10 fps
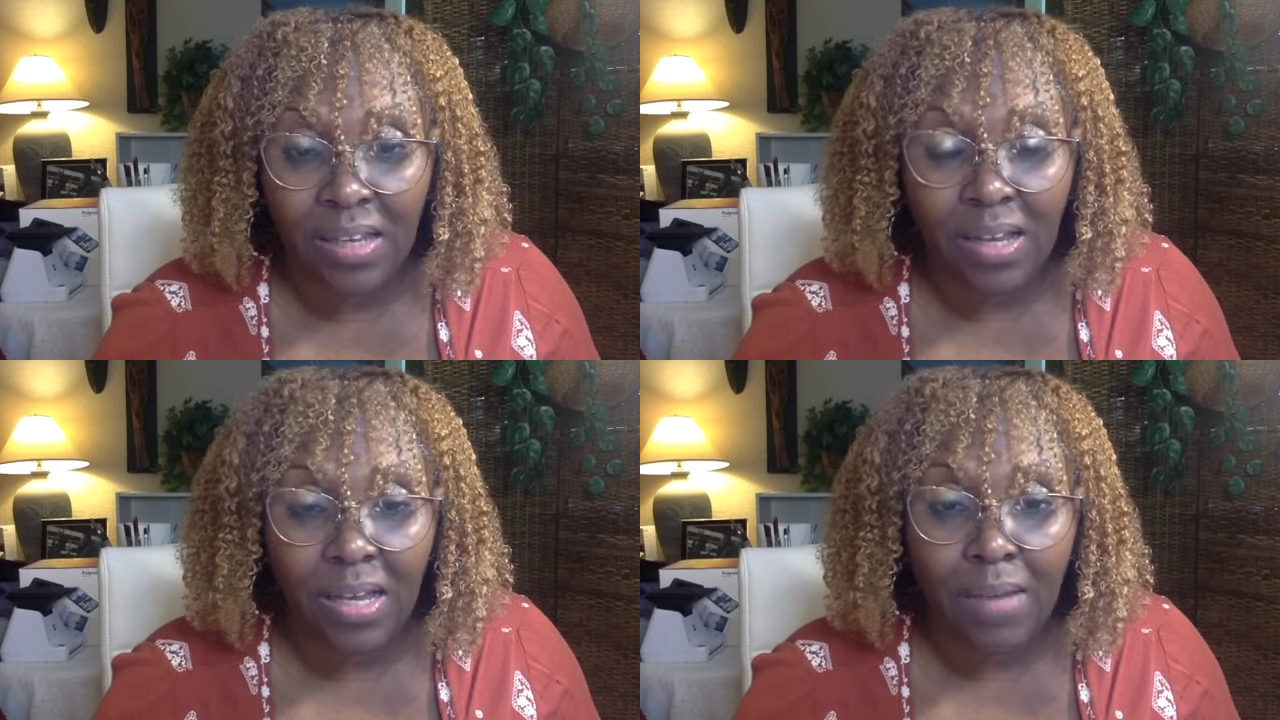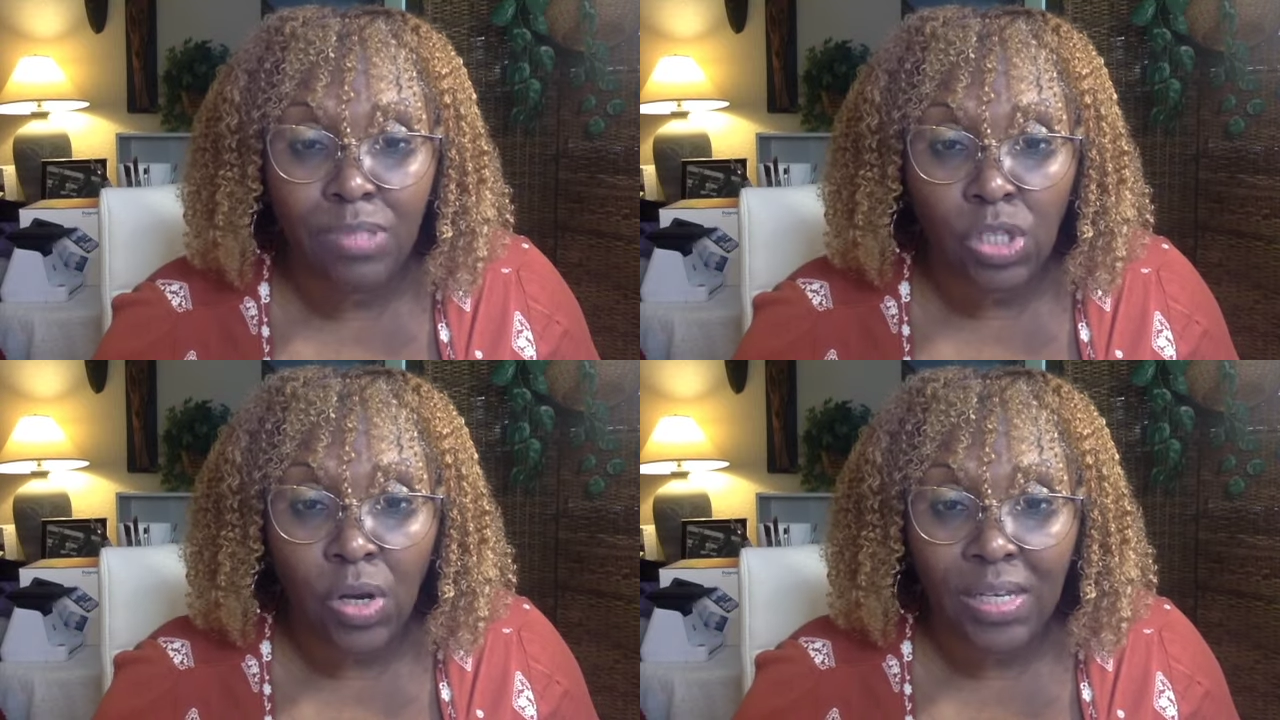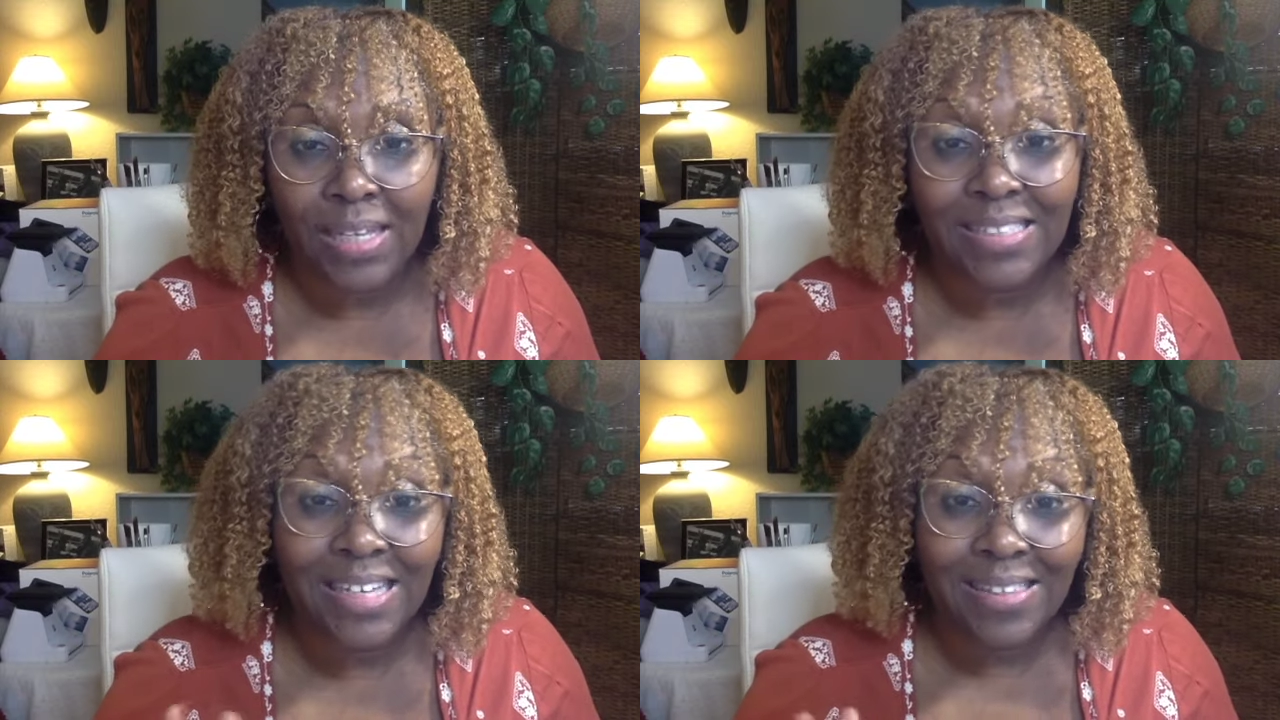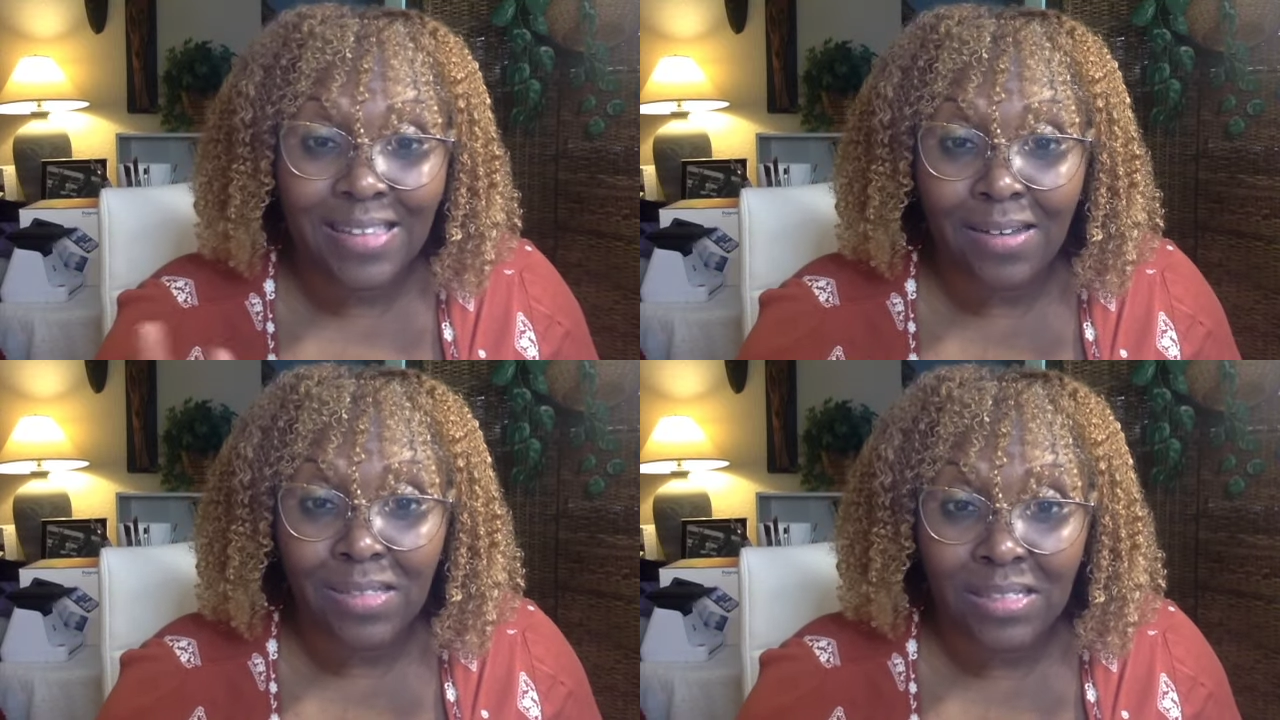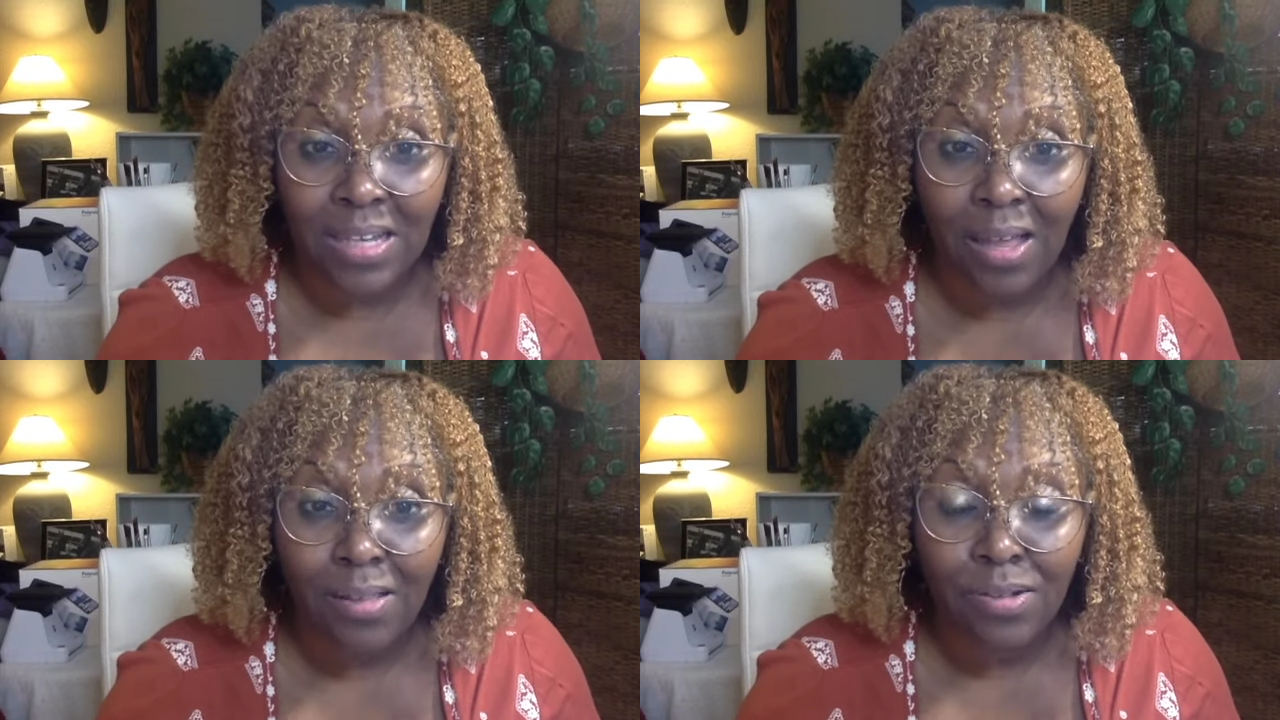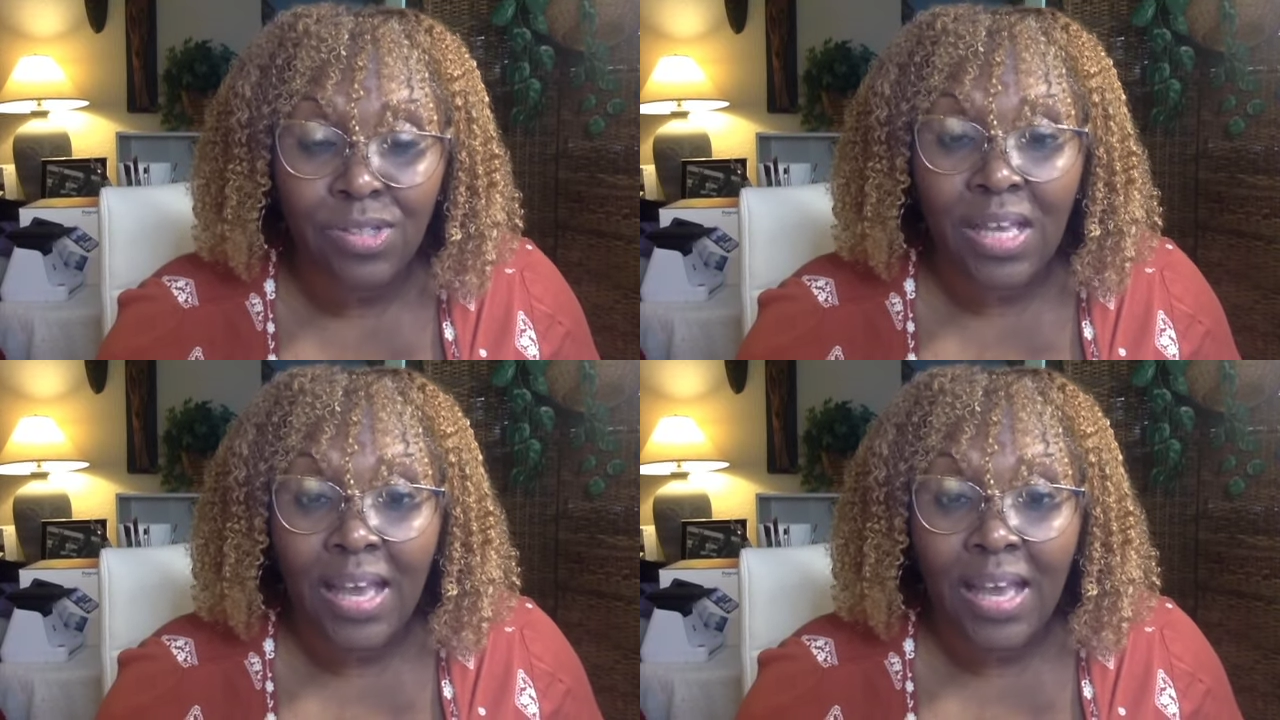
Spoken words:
I'm starting at $10,000,